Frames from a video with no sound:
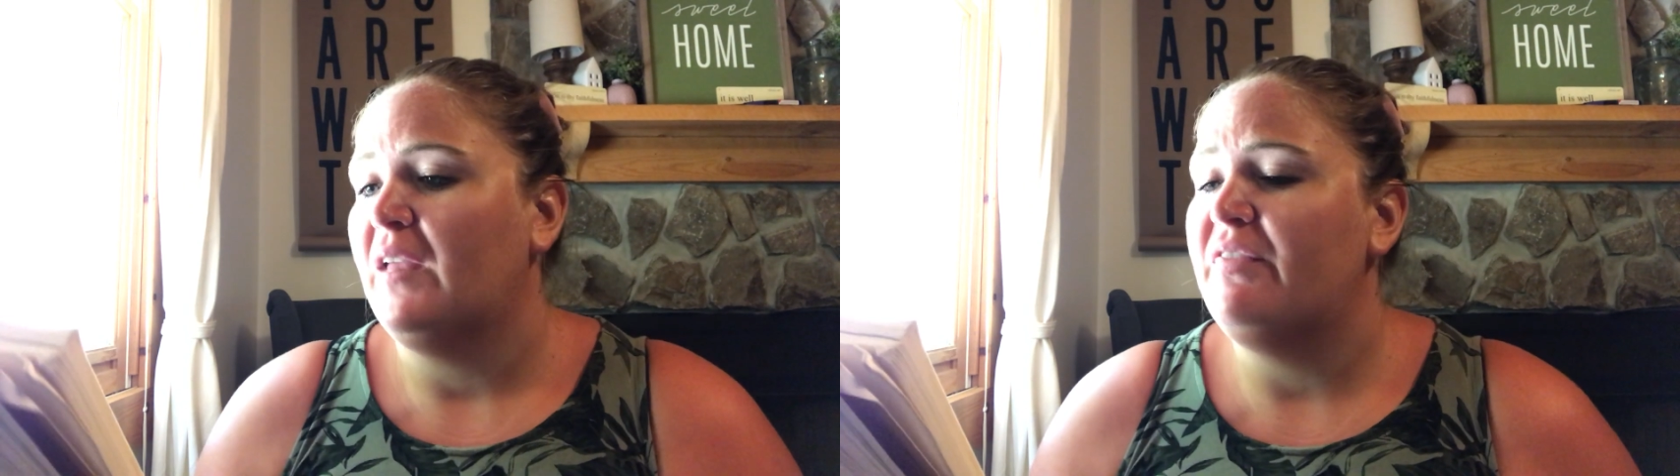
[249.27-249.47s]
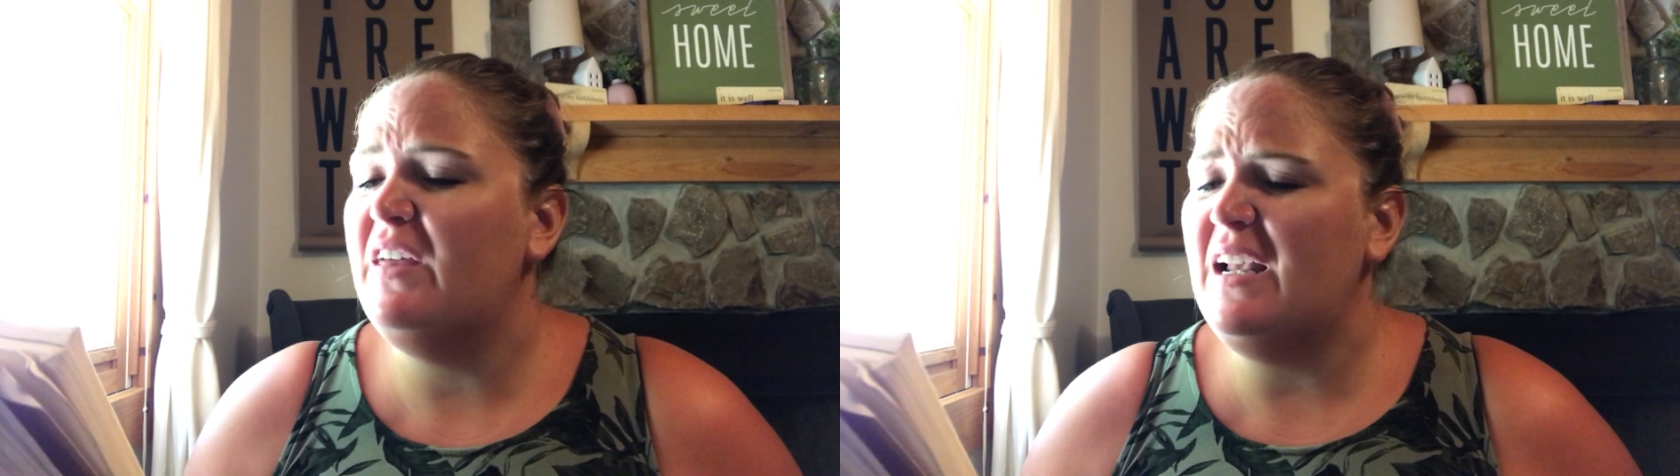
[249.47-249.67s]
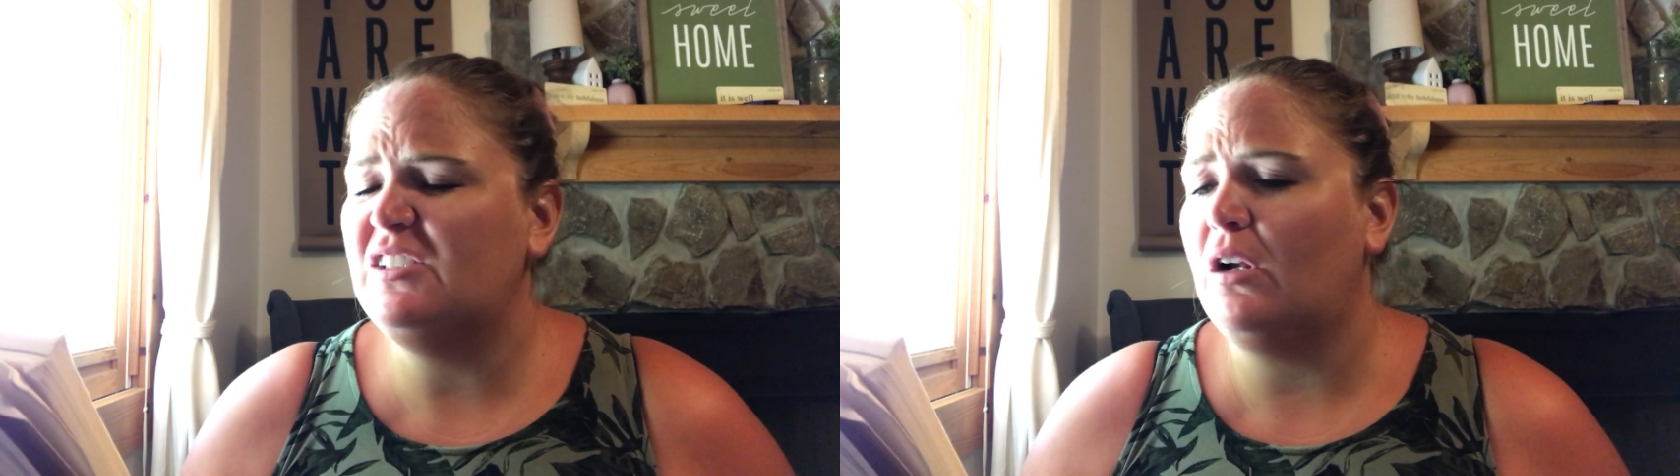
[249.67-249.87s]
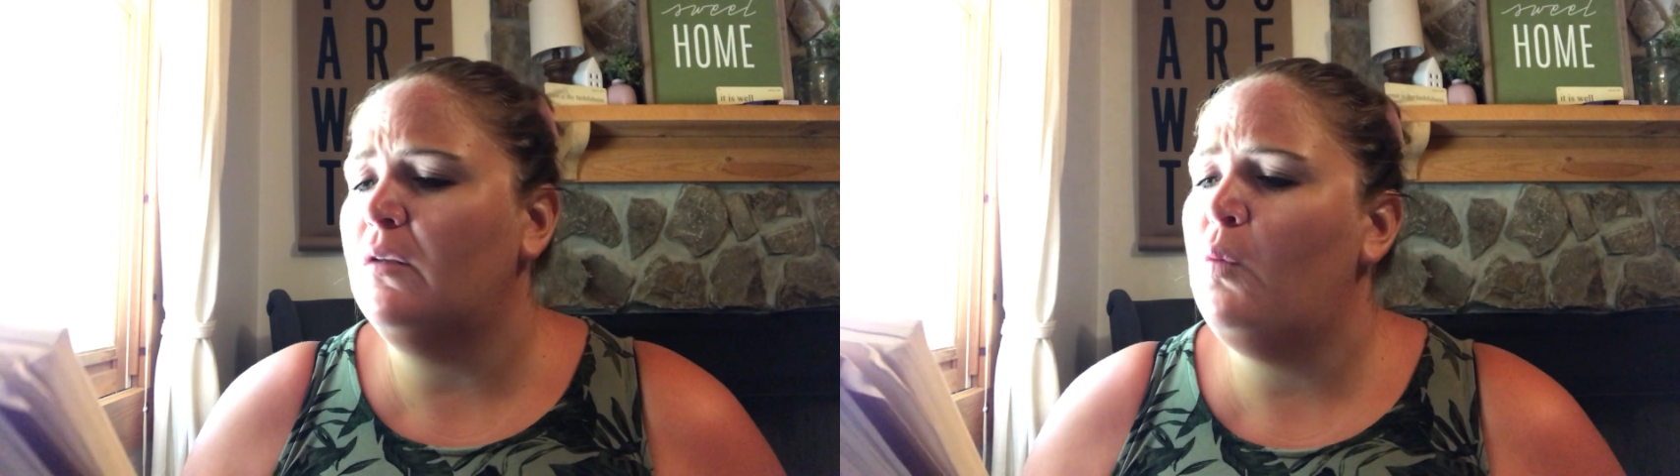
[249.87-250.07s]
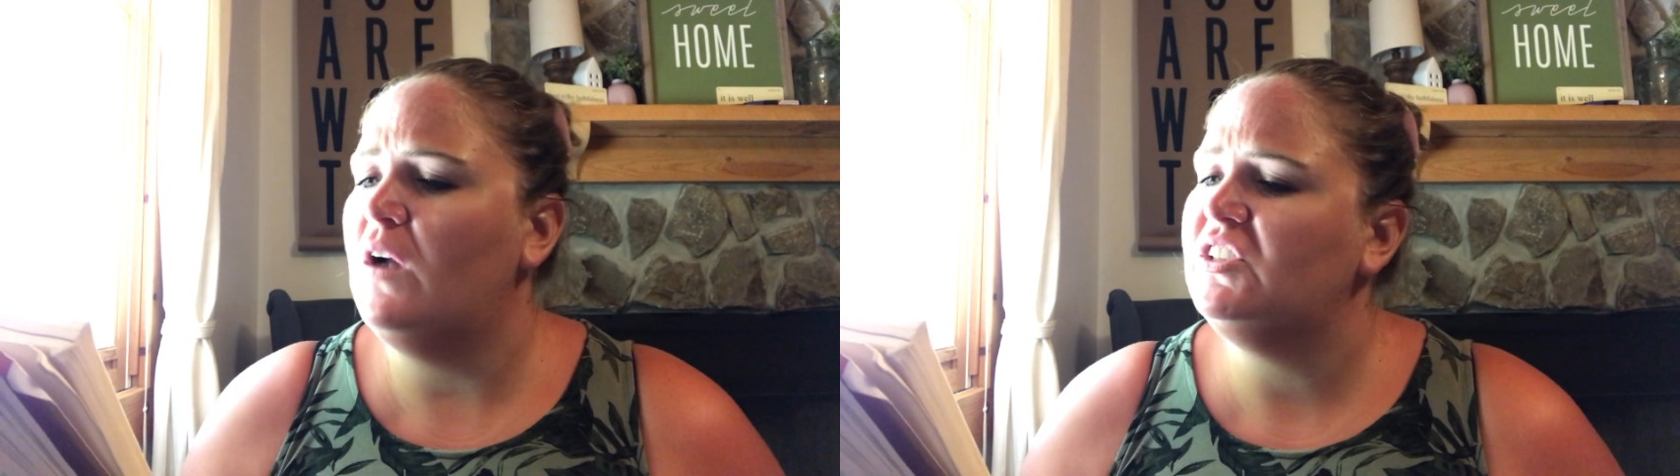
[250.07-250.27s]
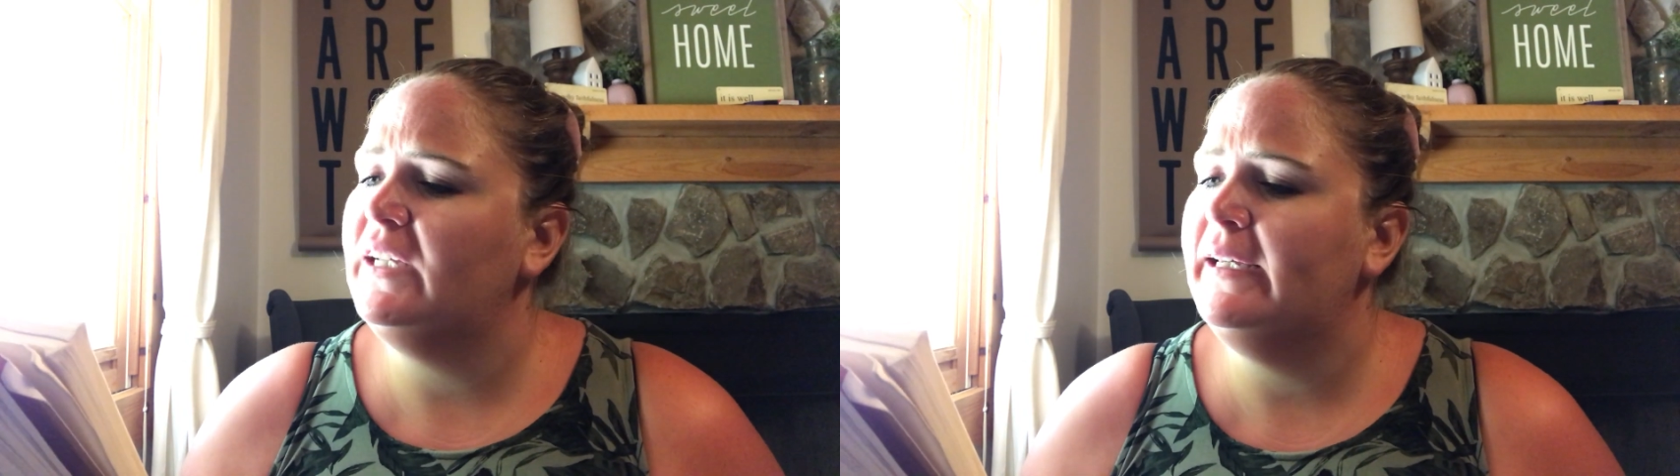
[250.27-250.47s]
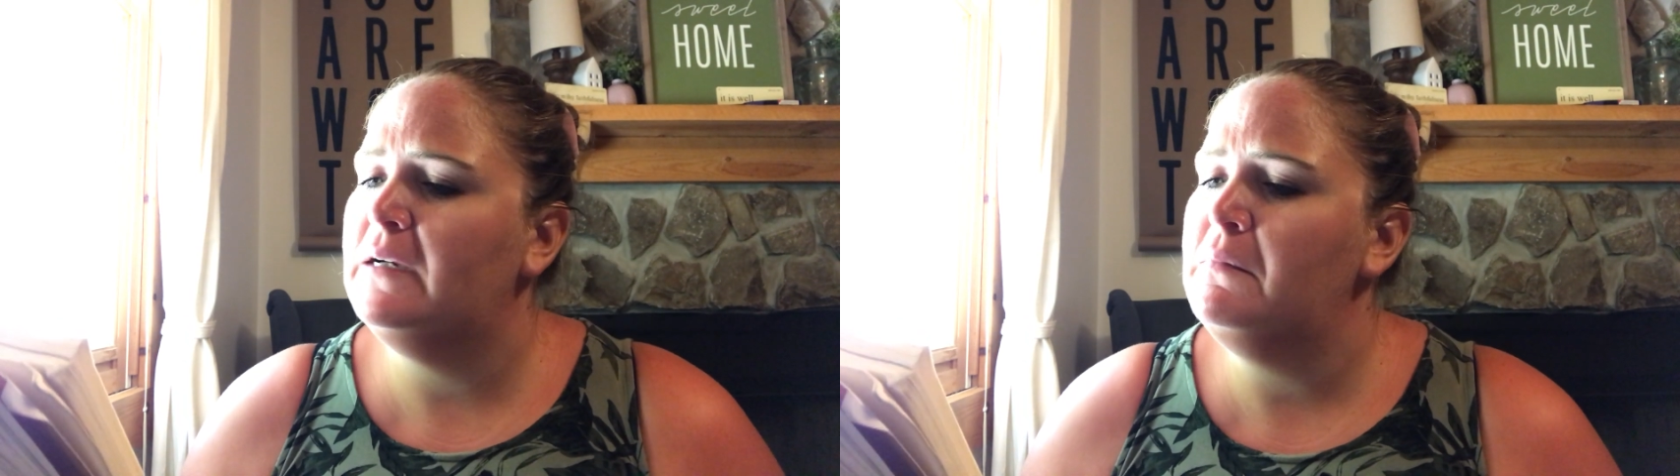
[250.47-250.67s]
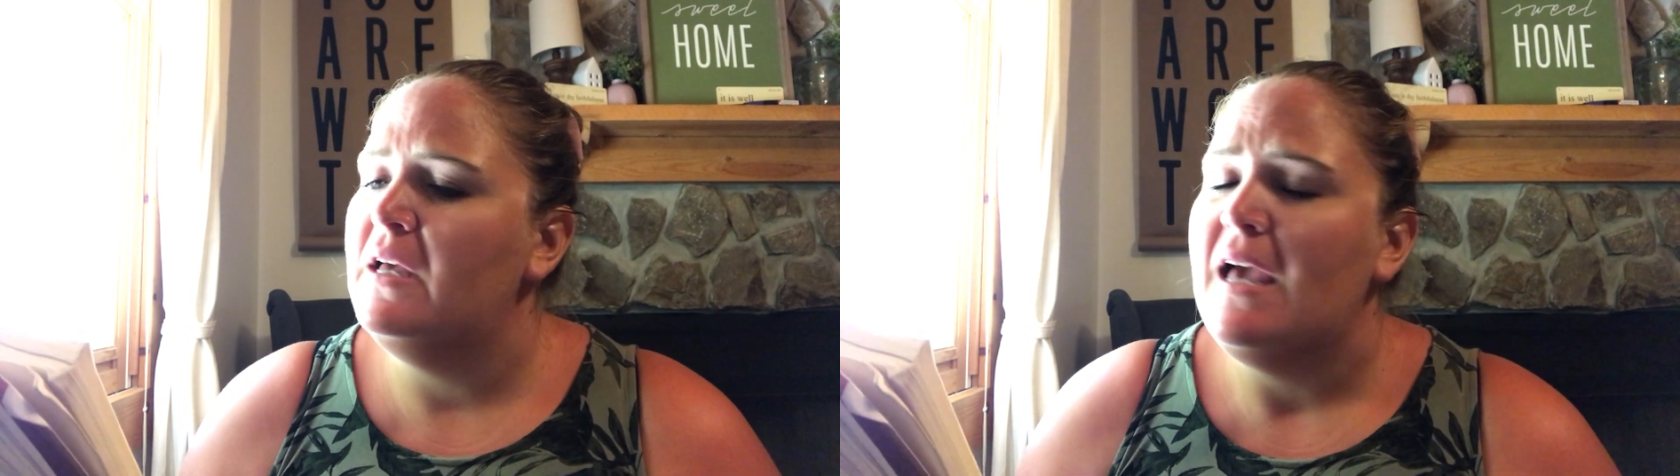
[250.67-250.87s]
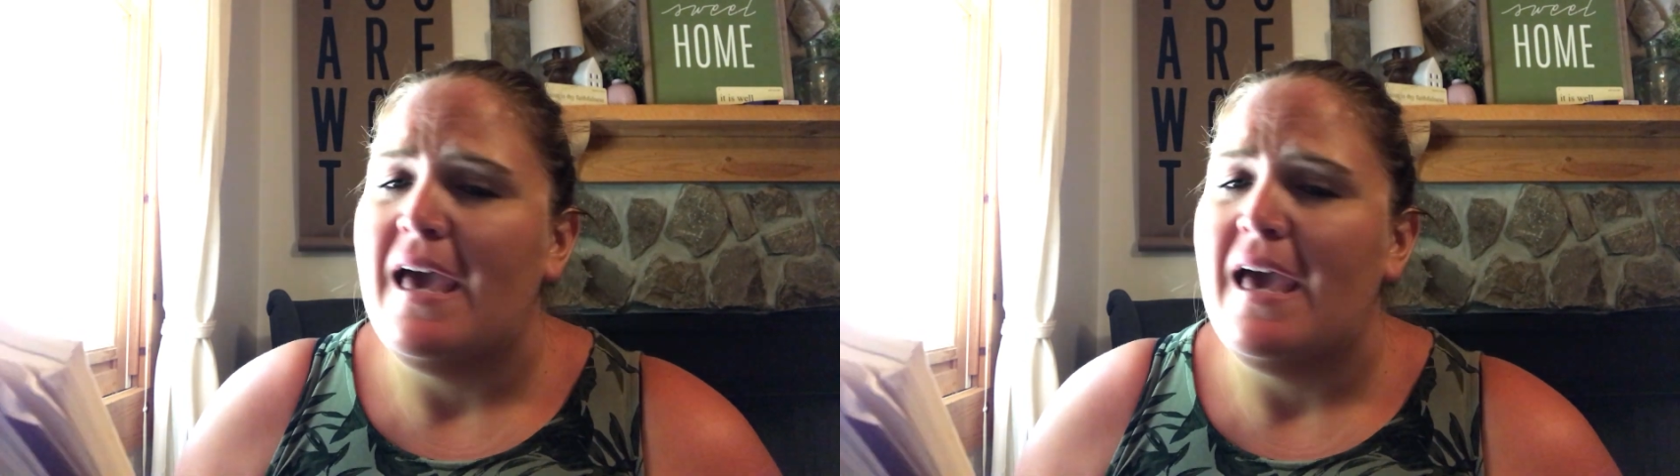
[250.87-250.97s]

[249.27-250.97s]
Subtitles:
Then I started watching him.